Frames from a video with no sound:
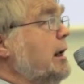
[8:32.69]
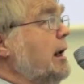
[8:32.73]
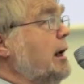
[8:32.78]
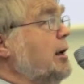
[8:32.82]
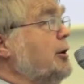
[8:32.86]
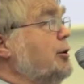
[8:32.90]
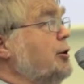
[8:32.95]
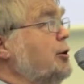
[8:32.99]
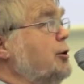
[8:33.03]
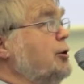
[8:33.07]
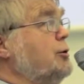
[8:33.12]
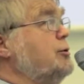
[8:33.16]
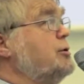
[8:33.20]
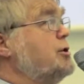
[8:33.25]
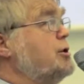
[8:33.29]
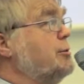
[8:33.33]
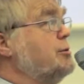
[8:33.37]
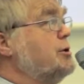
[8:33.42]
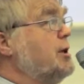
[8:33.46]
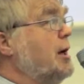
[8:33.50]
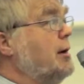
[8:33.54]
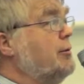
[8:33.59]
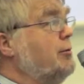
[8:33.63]
and do
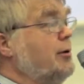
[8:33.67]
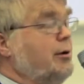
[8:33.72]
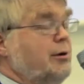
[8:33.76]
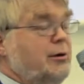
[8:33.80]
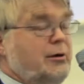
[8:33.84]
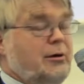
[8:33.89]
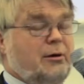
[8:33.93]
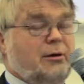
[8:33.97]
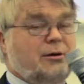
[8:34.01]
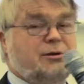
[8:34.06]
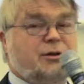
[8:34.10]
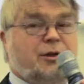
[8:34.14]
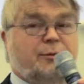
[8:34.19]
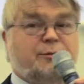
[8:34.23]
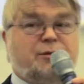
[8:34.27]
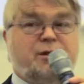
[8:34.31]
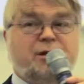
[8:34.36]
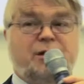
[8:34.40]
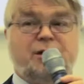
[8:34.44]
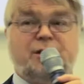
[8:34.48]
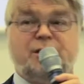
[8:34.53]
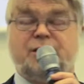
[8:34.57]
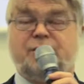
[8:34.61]
subject
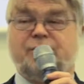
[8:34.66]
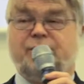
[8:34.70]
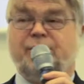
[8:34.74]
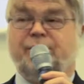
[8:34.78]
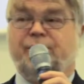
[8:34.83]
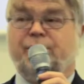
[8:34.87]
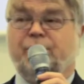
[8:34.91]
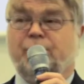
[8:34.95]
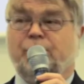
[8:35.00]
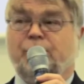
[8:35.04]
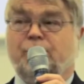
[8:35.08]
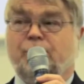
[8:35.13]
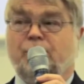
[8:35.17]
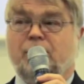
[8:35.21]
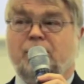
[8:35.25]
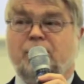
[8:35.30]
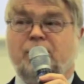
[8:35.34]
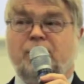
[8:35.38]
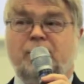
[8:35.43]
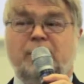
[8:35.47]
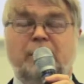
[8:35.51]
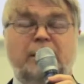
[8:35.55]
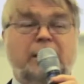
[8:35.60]
subsidies to review.
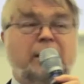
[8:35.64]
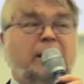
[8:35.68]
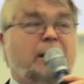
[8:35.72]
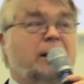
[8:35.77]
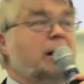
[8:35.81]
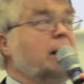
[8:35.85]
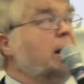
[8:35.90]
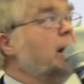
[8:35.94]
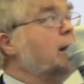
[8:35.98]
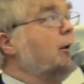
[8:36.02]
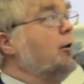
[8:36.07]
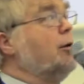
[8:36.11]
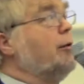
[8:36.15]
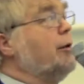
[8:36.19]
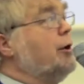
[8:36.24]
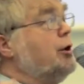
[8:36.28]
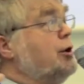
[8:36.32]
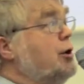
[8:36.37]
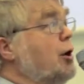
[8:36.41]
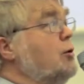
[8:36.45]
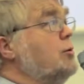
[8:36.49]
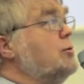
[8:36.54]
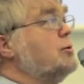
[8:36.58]
And on the
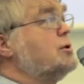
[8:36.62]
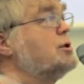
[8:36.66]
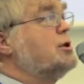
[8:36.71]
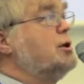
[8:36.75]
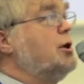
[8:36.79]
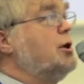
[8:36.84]
don'ts,